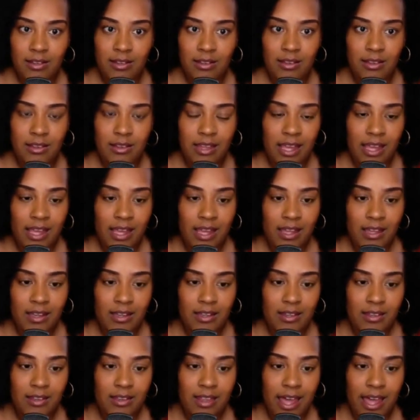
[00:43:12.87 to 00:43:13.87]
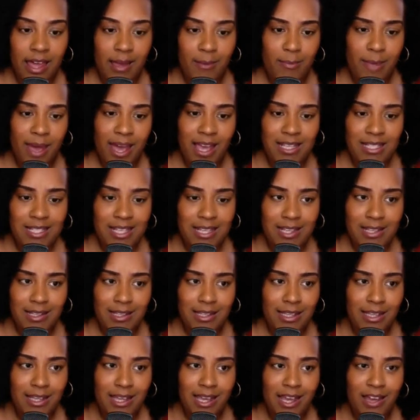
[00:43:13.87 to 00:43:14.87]
that they
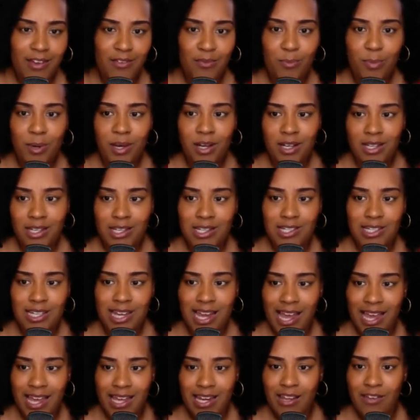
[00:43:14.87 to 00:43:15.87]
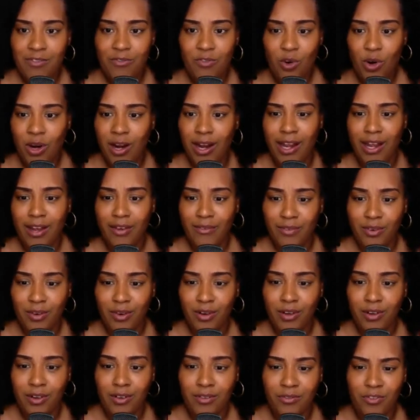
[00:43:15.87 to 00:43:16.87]
basically have punished Haiti
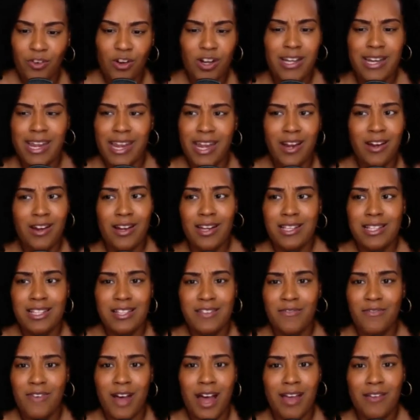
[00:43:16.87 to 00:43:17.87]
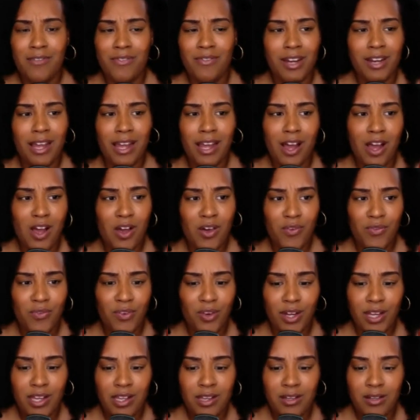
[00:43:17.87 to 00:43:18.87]
forever for daring to fight for their own
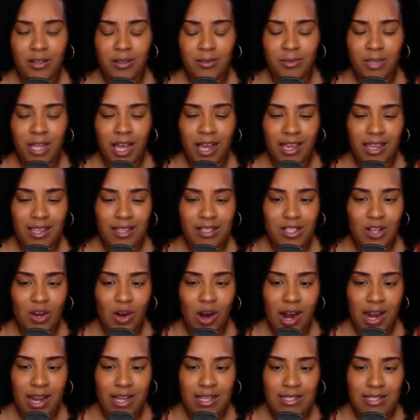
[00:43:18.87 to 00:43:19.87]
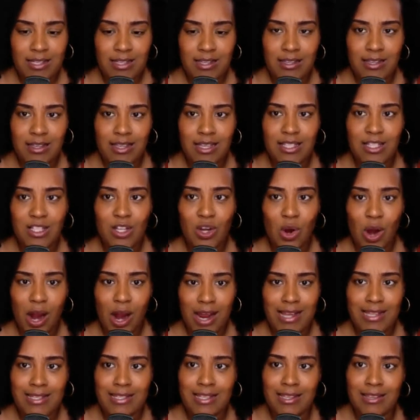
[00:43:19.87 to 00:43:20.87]
freedom. Like it's crazy. It's
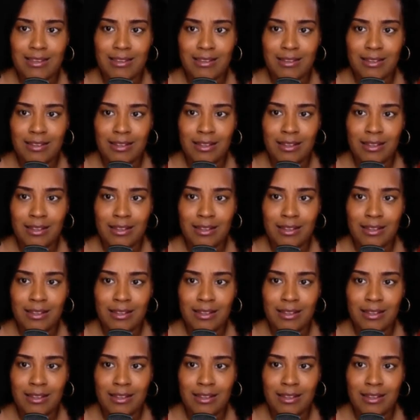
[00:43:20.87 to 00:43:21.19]
crazy.